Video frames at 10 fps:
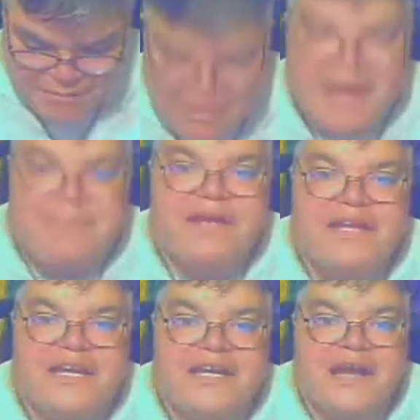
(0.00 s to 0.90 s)
my
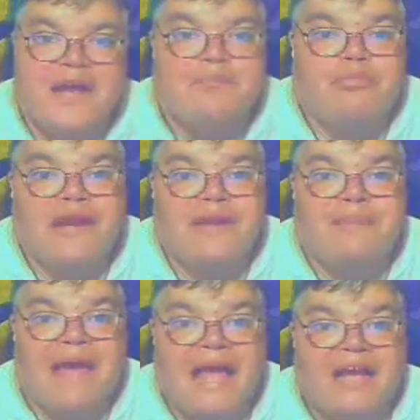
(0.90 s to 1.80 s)
opinion, bring
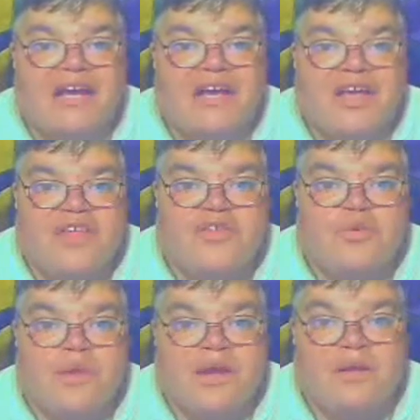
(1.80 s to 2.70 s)
back the
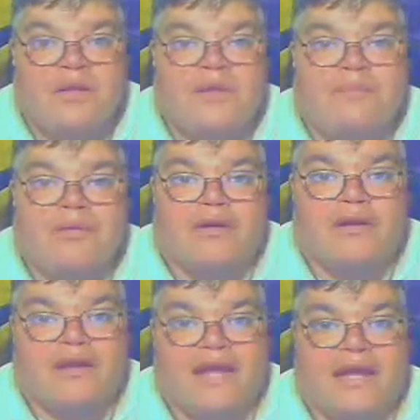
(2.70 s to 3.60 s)
real
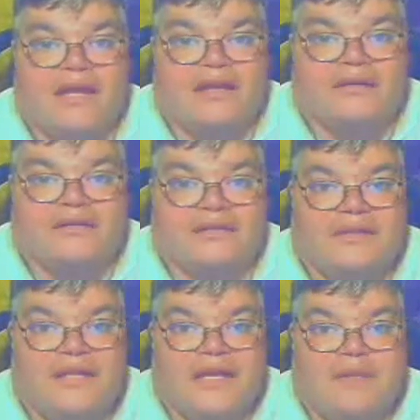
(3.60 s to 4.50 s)
Burger King.
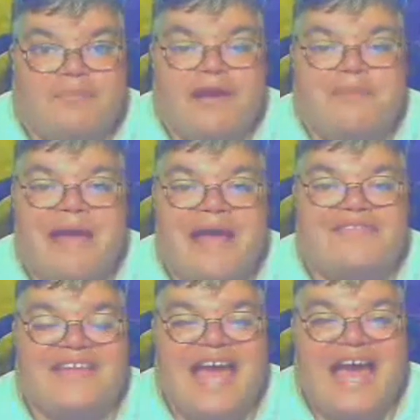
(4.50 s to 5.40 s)
Bring back
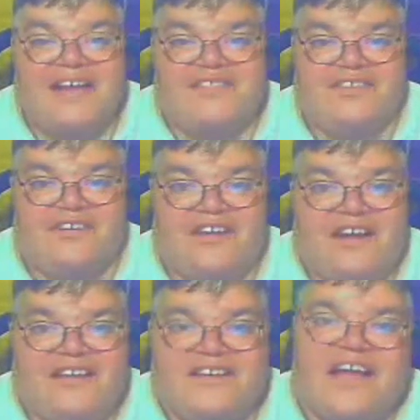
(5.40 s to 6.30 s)
the actor,
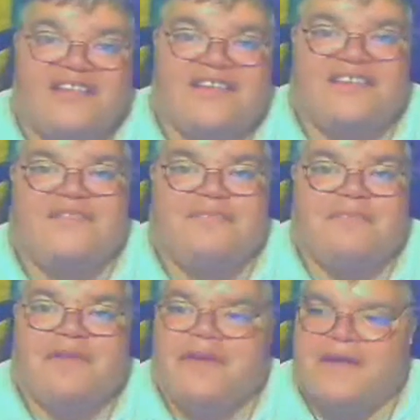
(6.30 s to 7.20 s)
not this
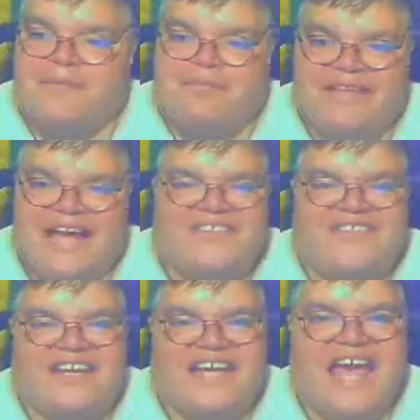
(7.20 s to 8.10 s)

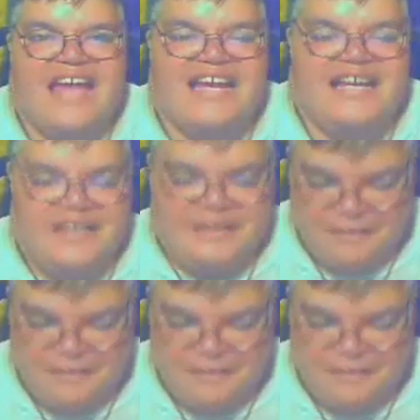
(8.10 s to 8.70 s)
plastic-headed